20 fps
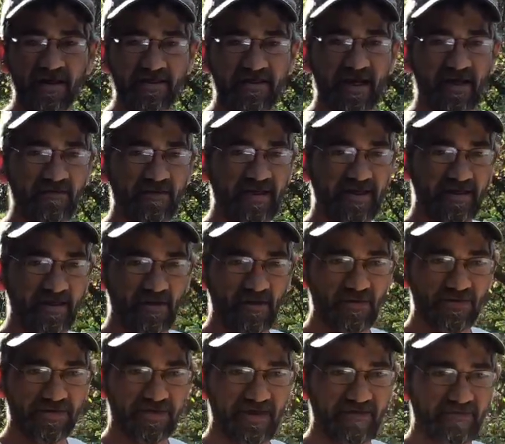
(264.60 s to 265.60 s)
That way it
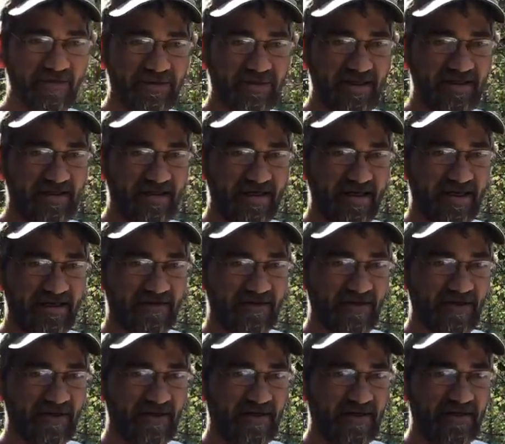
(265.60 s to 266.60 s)
holds everything together.
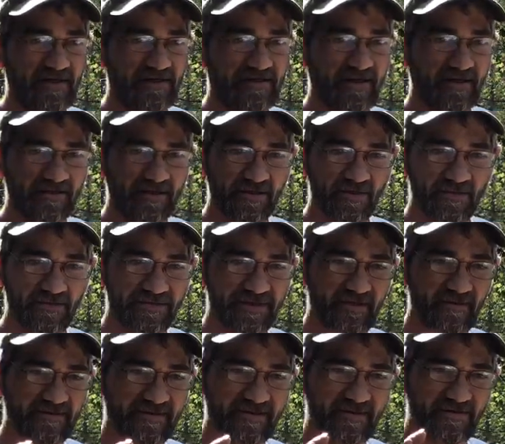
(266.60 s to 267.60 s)
Their
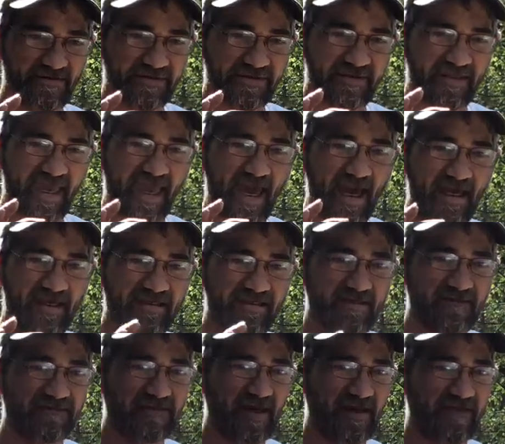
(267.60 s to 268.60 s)
little tacks
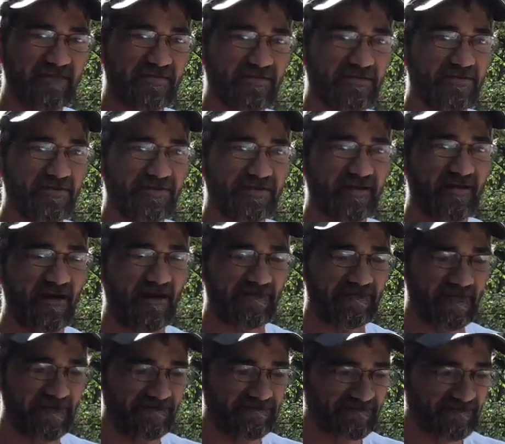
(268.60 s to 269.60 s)
sometimes loosen up.
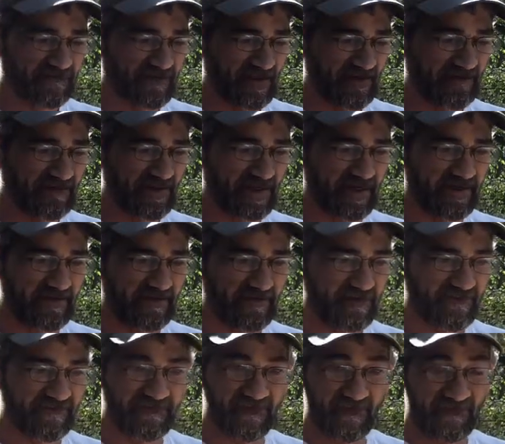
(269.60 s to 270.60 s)
But
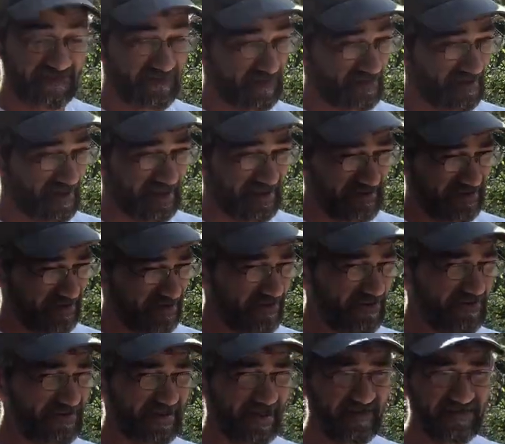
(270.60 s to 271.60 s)
for like
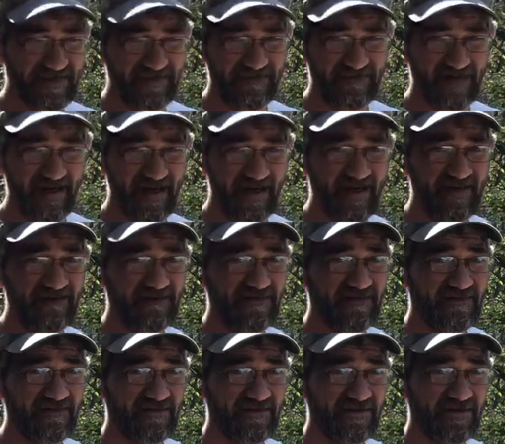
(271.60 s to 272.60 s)
$2.75,
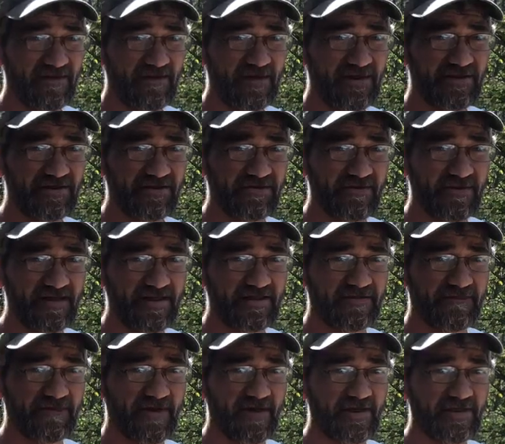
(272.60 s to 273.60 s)
2-inch, 3-inch
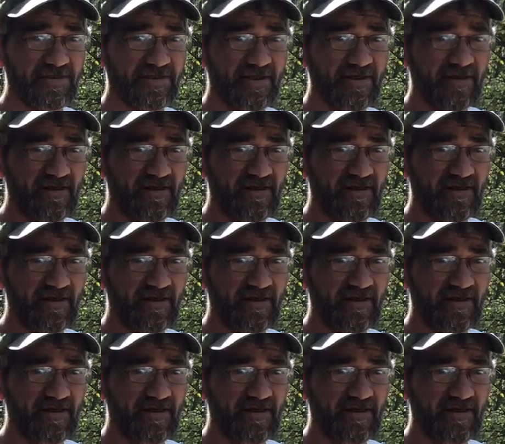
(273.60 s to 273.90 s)
brush,